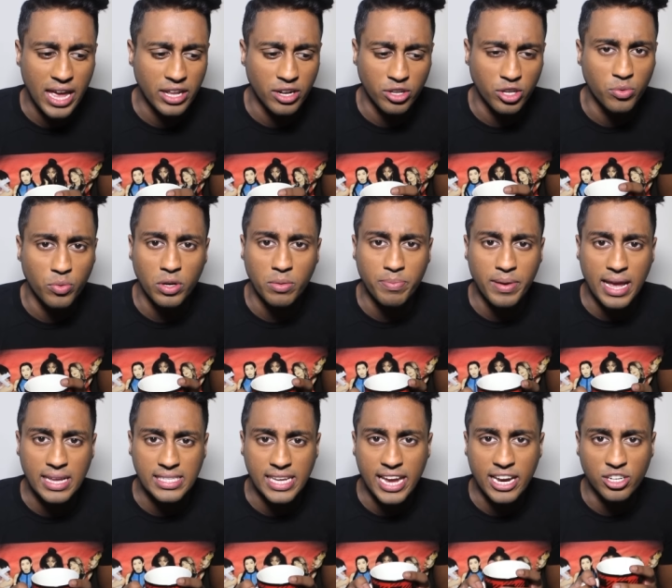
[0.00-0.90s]
I, you wouldn't
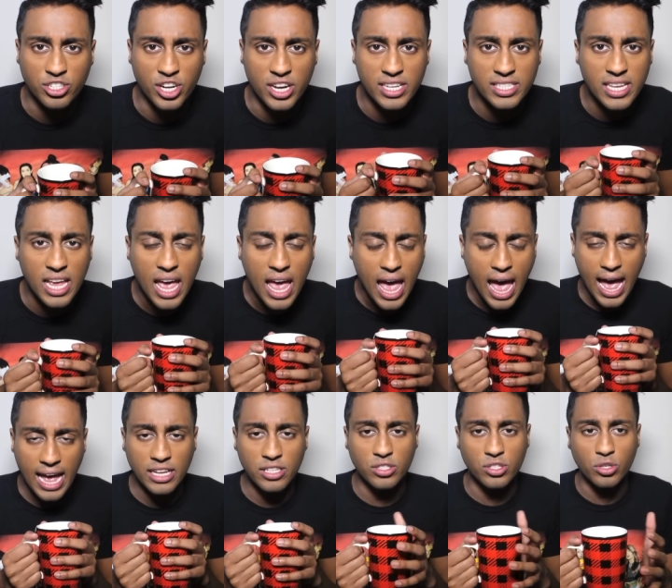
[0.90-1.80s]
be as anxious
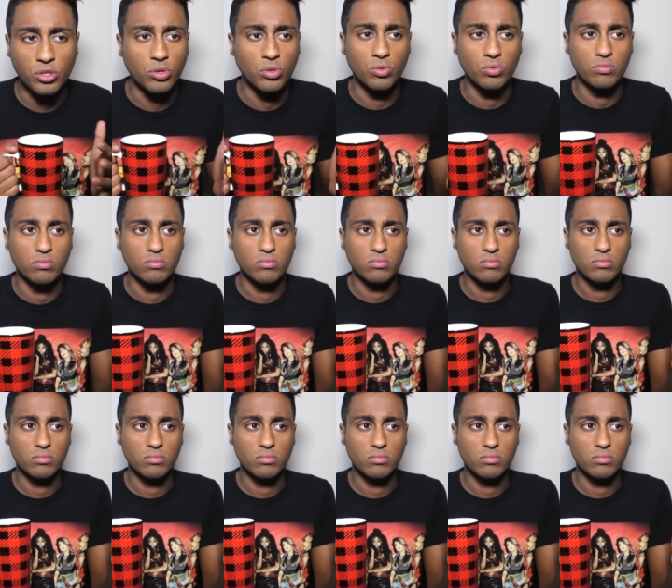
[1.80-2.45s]
as you